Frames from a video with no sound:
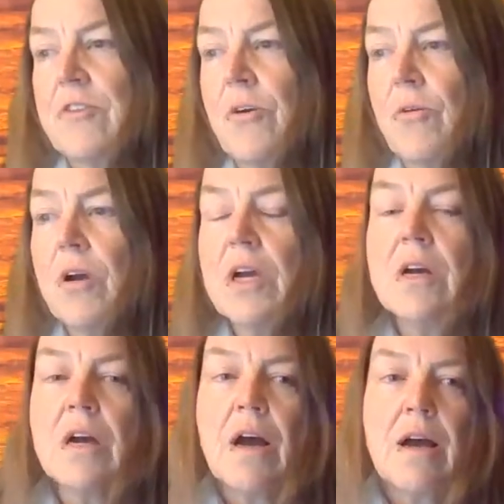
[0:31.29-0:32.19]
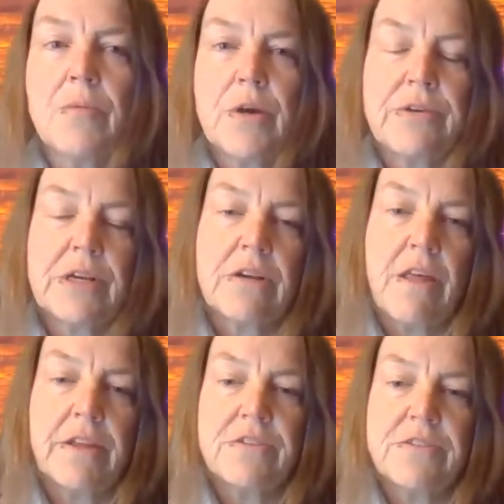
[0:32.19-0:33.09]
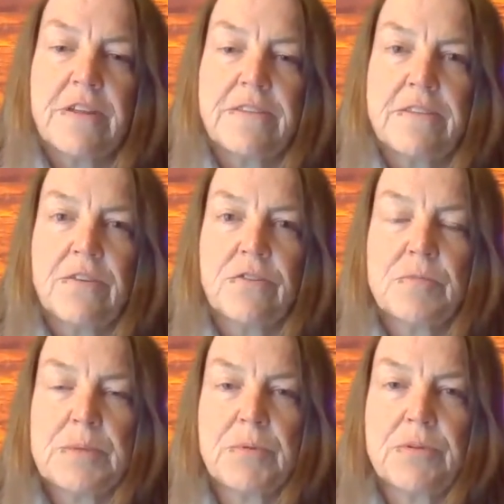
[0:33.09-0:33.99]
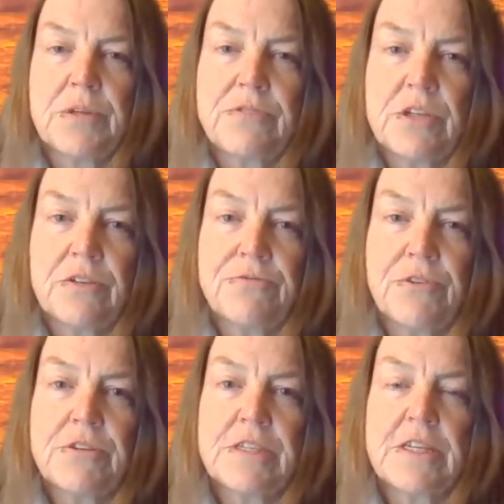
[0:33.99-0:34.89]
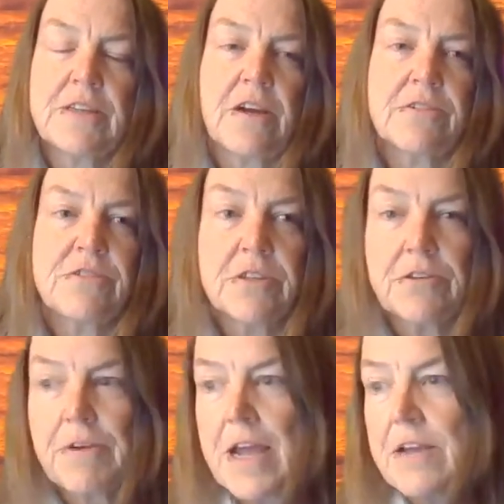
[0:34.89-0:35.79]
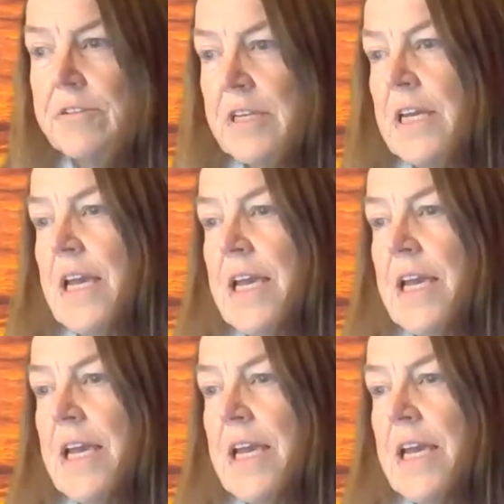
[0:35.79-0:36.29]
So I want to acknowledge that those people lived here first and they are still around.